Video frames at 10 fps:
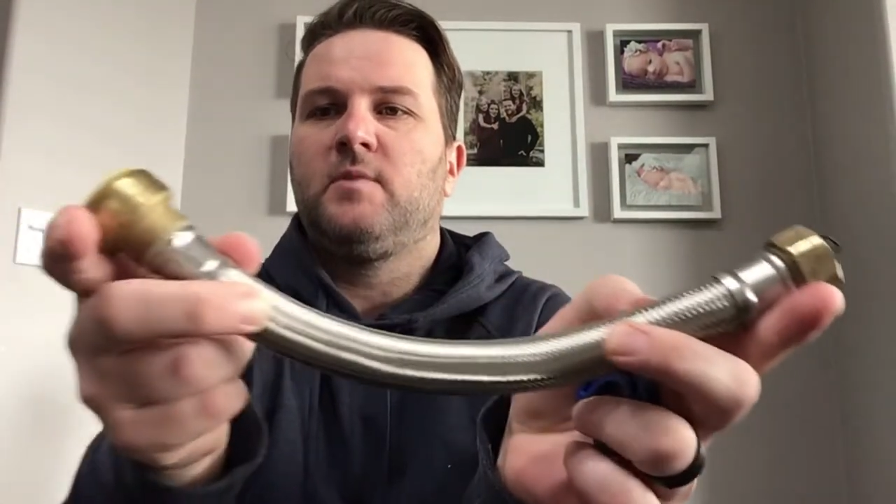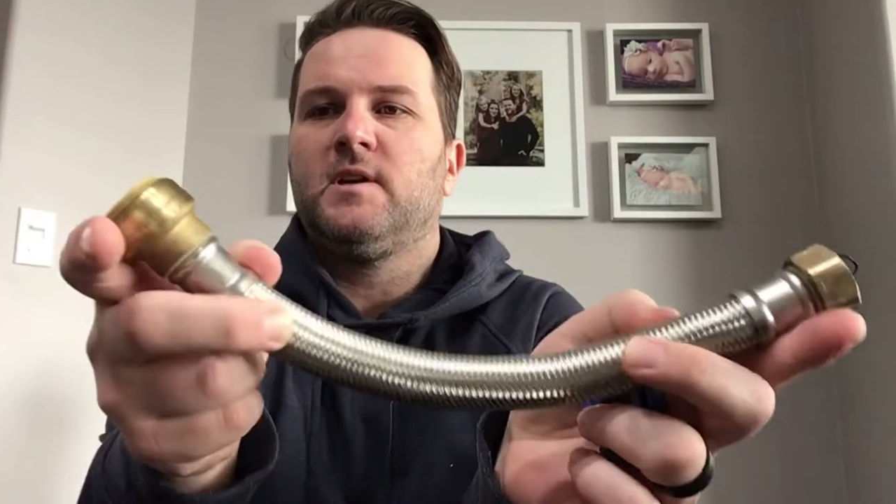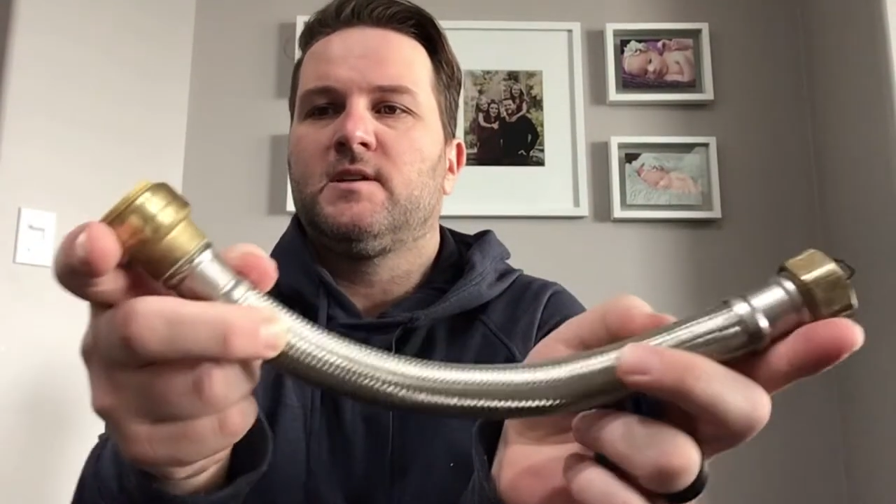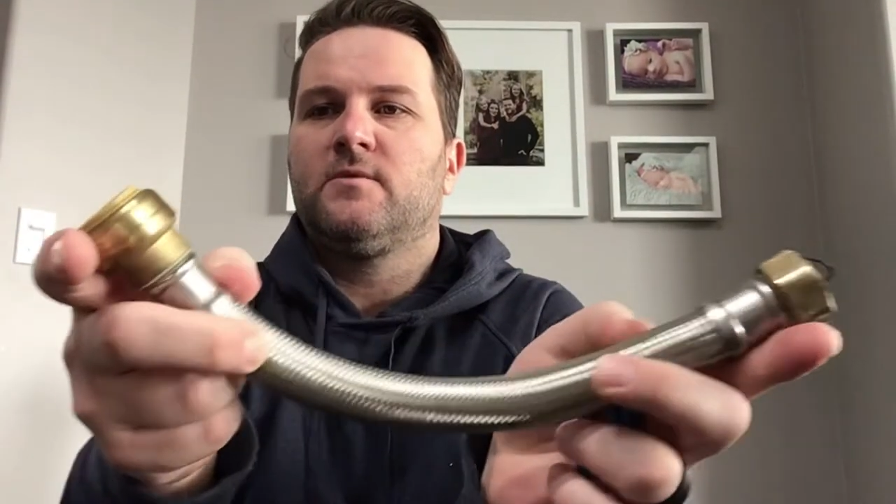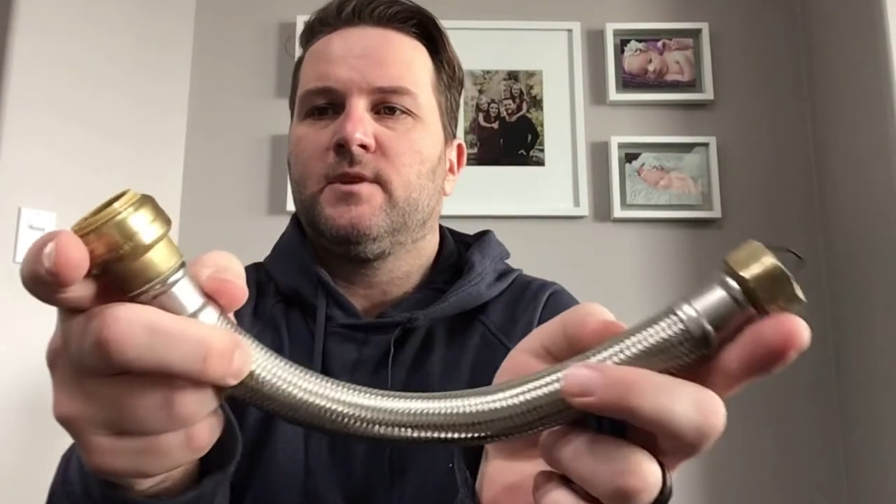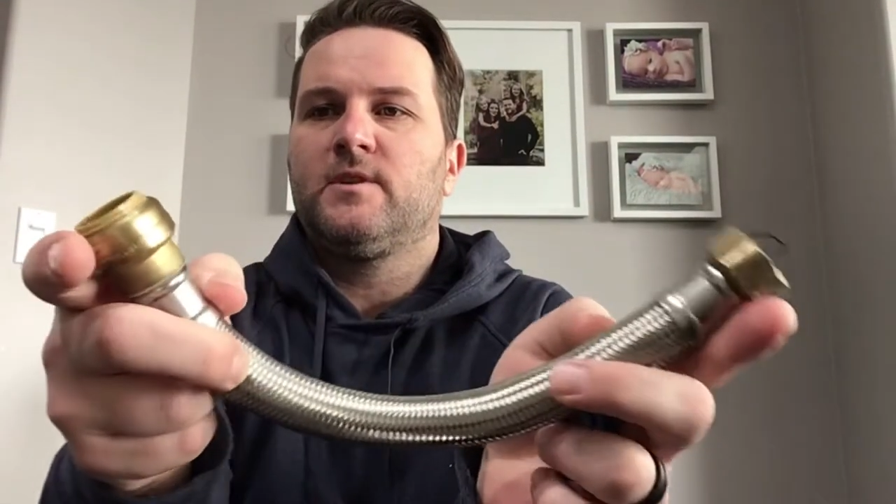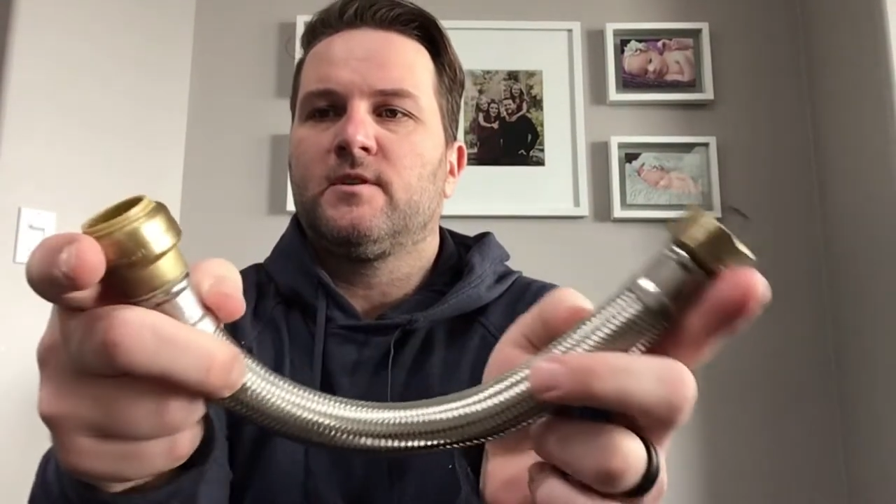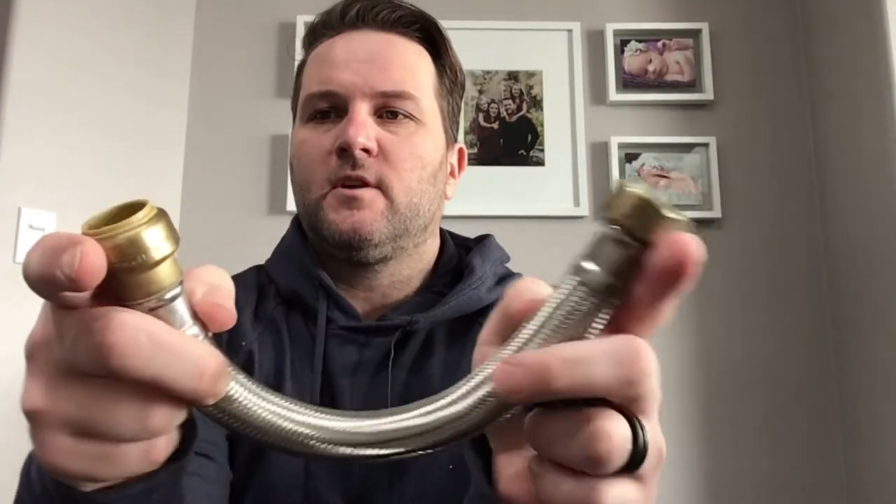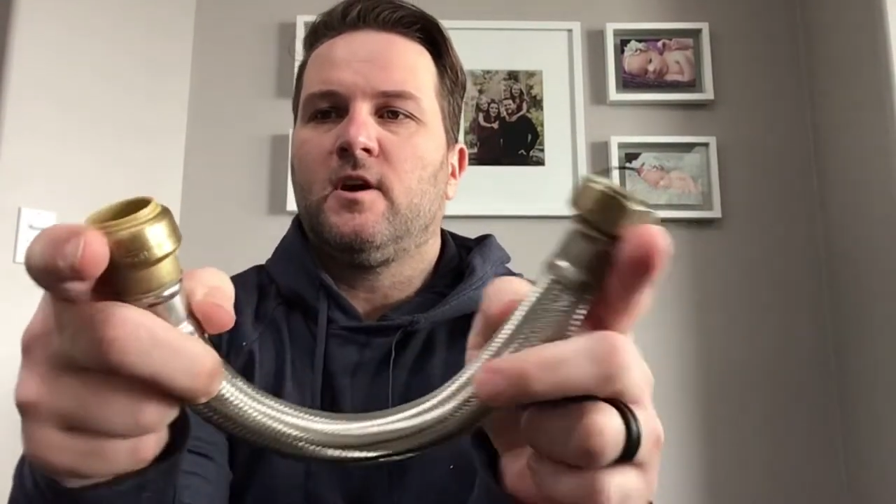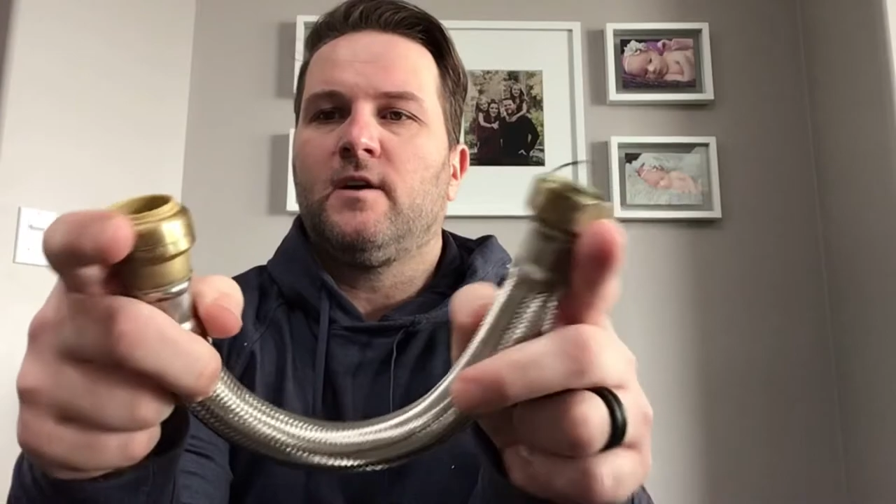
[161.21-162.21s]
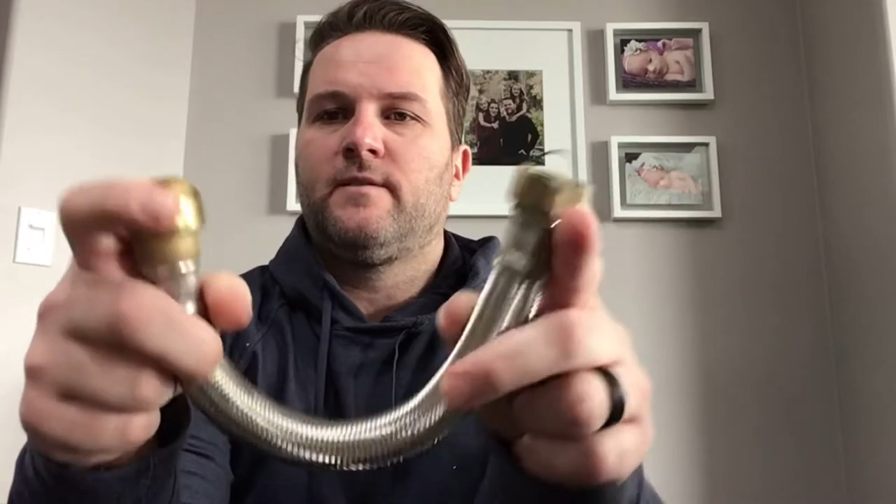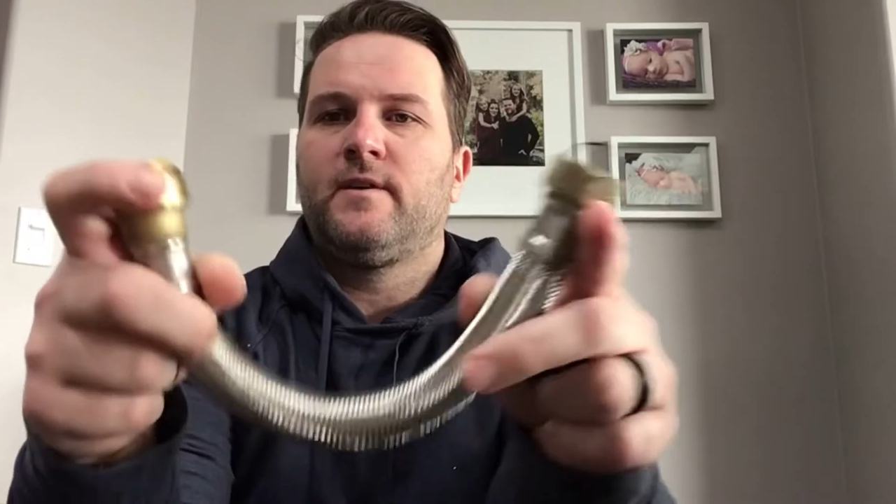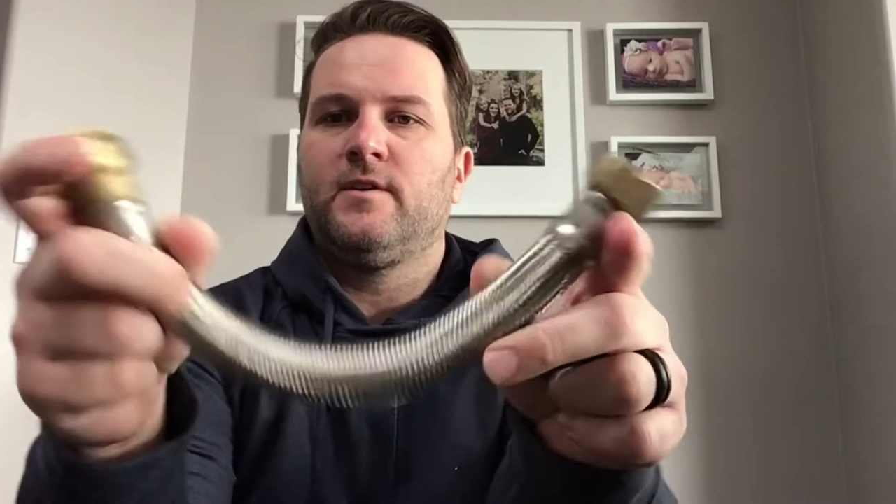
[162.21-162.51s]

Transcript: piece that we took off.